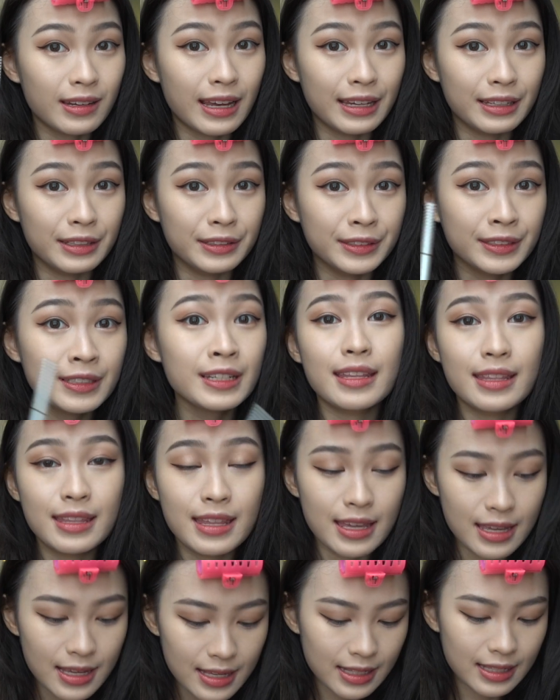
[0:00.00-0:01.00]
Liner.
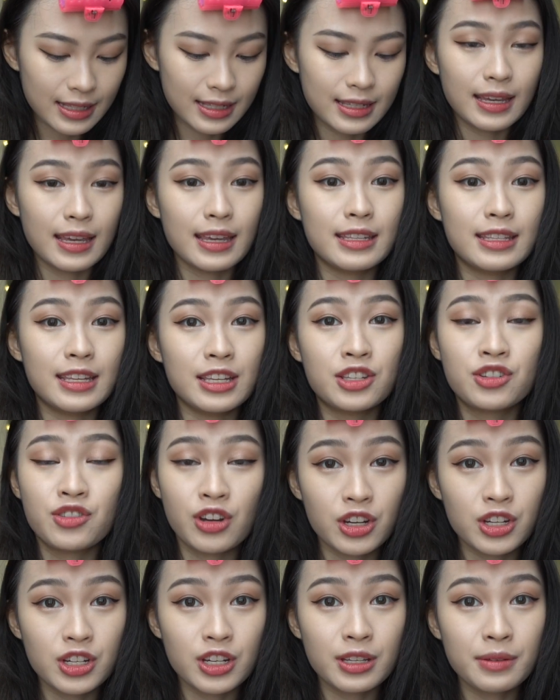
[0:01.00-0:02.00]
This is
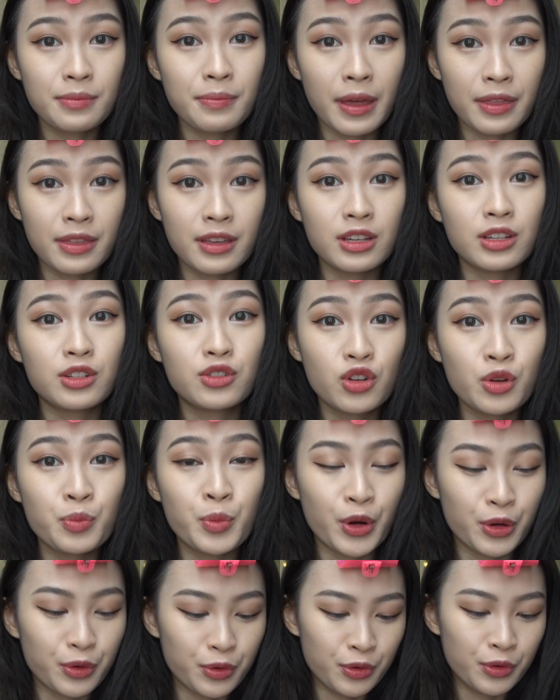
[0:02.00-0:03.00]
distraction method
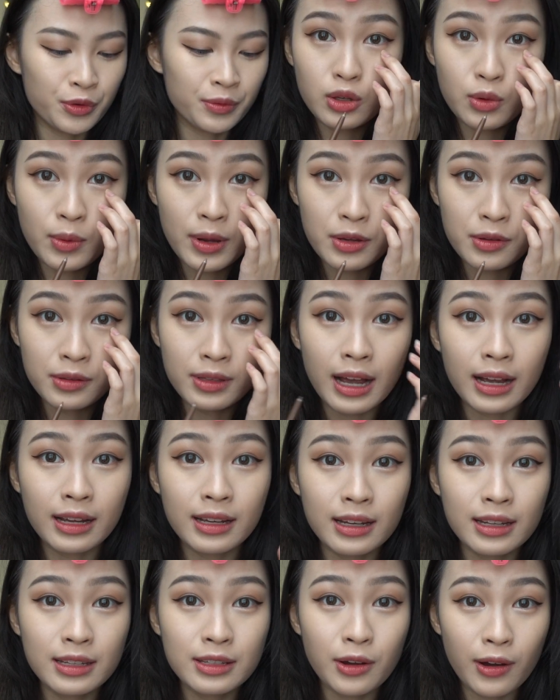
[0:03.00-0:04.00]
3.0. So when you
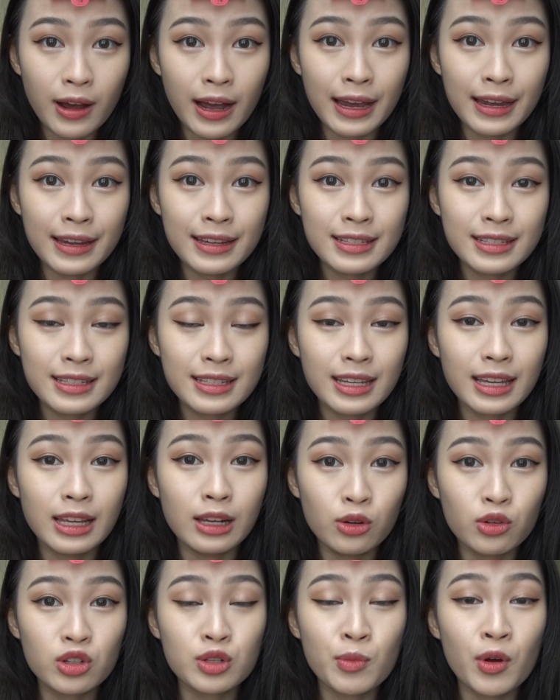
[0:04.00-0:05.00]
darken your eyes, it
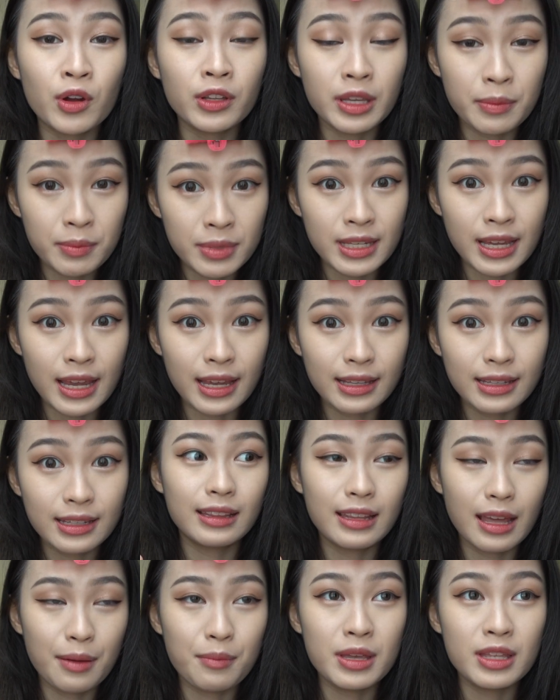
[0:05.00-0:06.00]
looks more deep set.
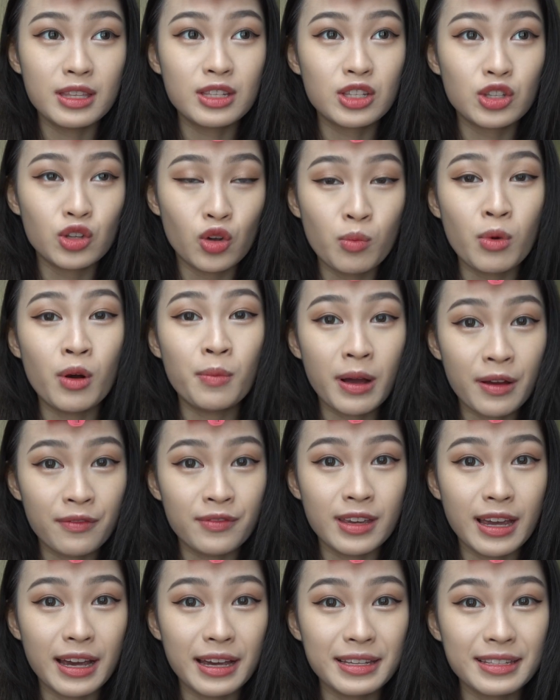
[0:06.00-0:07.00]
That means no more
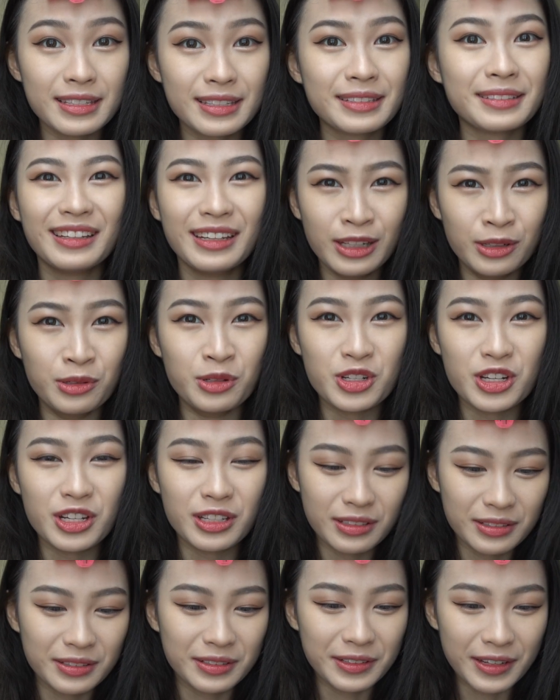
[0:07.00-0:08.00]
puffy eyes. Illusion,
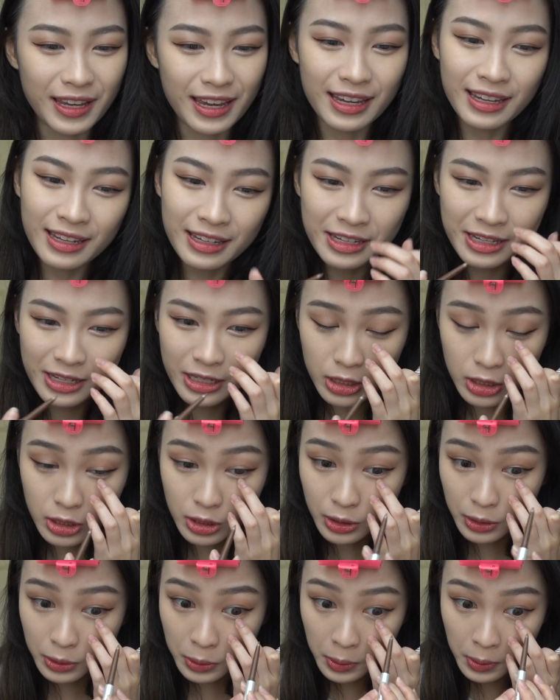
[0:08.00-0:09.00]
okay?
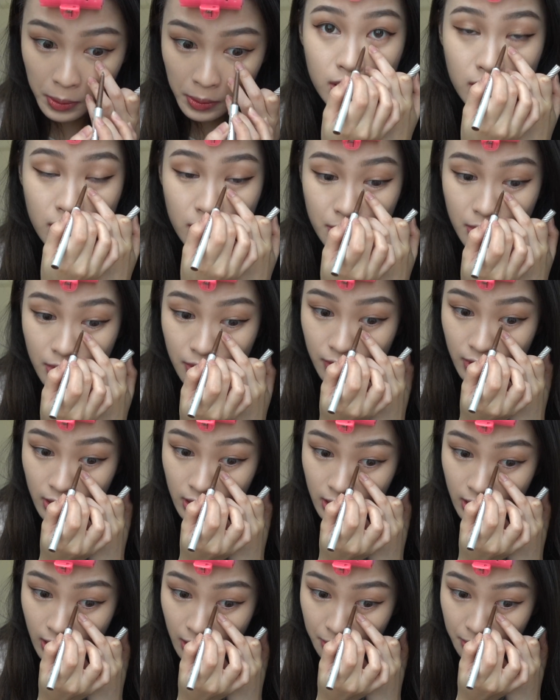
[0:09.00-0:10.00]
So just gonna be
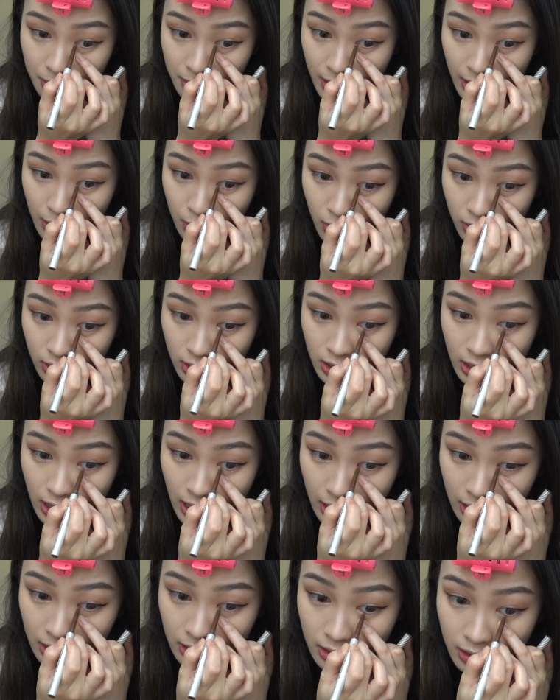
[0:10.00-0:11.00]
filling up my
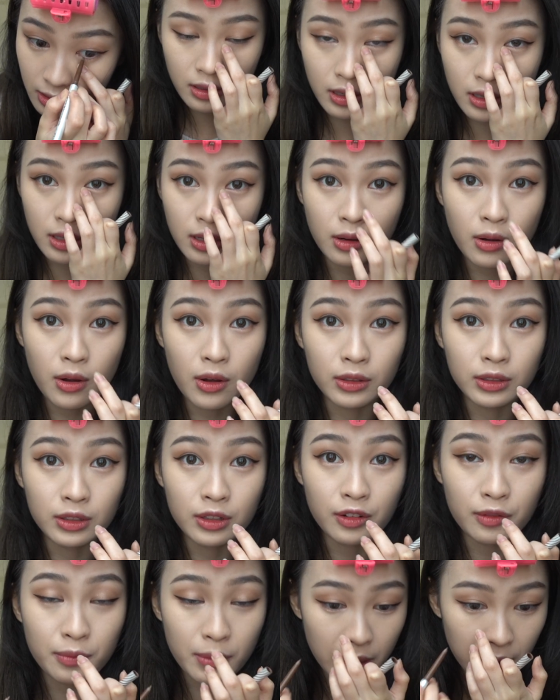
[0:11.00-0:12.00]
waterline, the inner corner
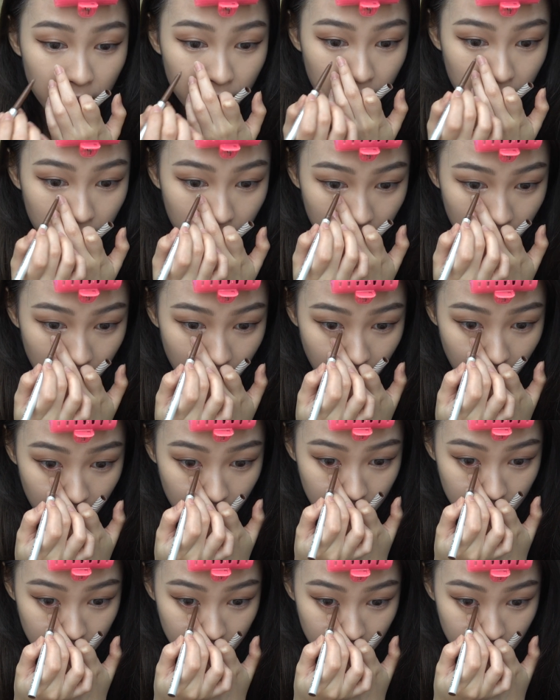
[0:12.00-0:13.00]
of my
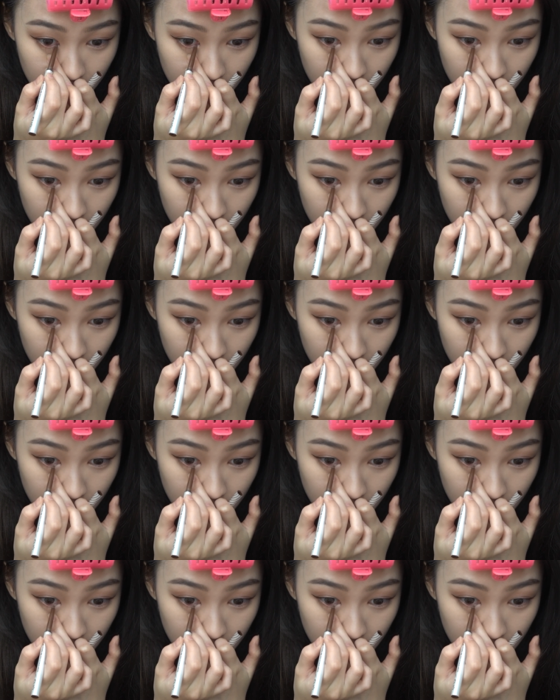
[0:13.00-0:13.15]
eyes.